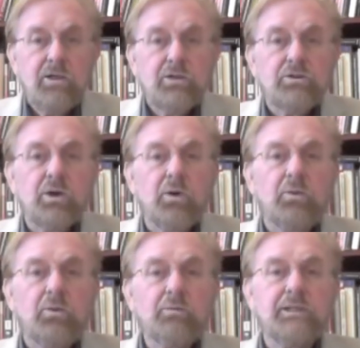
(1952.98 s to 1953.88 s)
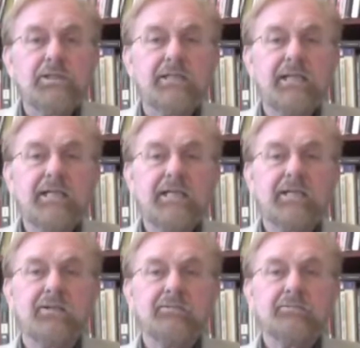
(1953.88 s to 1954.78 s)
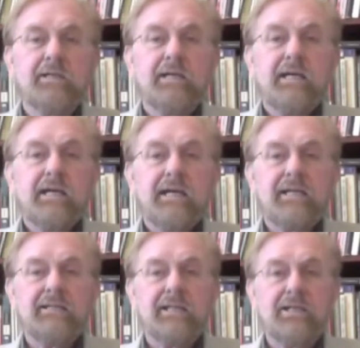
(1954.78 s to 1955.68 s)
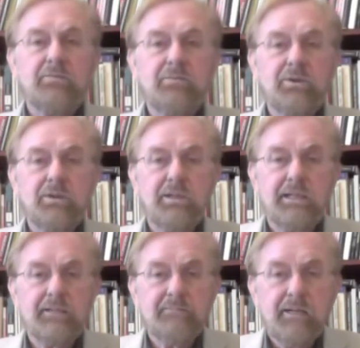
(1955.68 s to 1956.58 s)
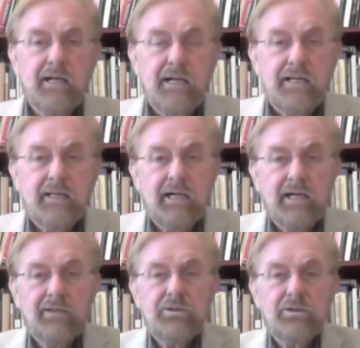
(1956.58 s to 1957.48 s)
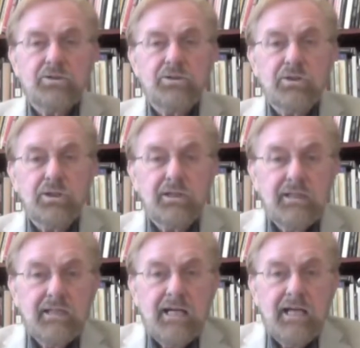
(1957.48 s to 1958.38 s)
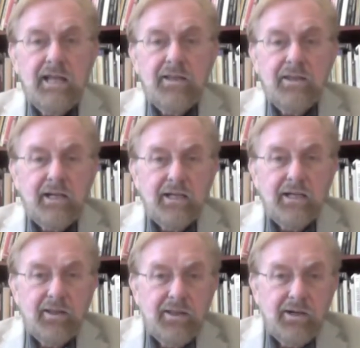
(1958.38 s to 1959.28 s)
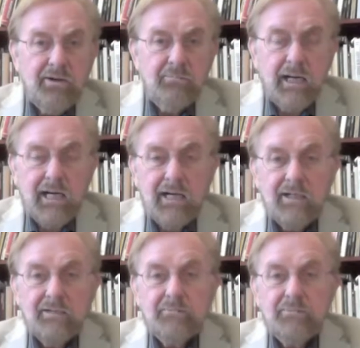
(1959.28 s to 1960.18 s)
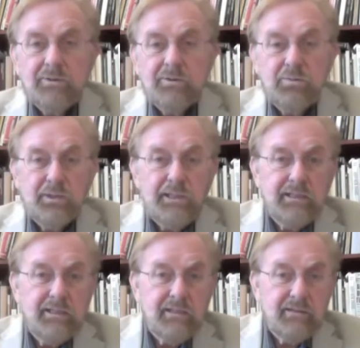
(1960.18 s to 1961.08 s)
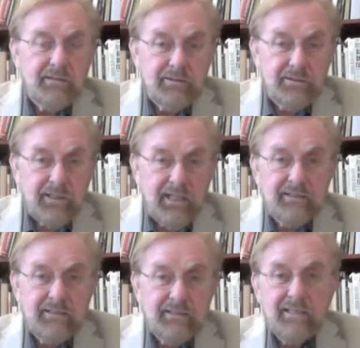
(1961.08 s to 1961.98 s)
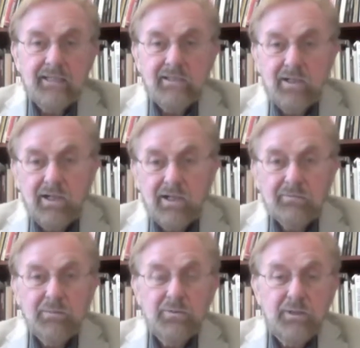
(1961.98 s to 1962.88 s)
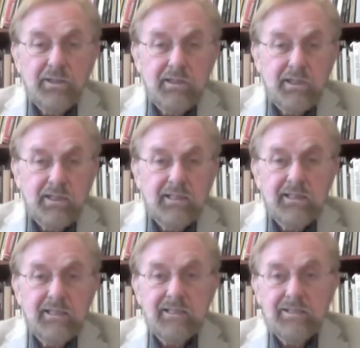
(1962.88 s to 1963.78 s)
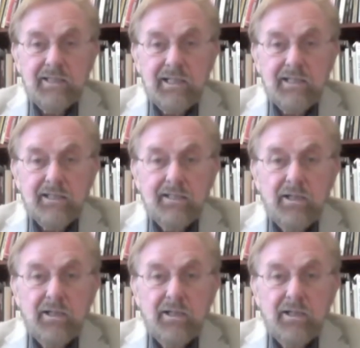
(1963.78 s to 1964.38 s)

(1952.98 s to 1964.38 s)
So, what we see here is a community that understood that their battle between Satan and God, between God and Satan,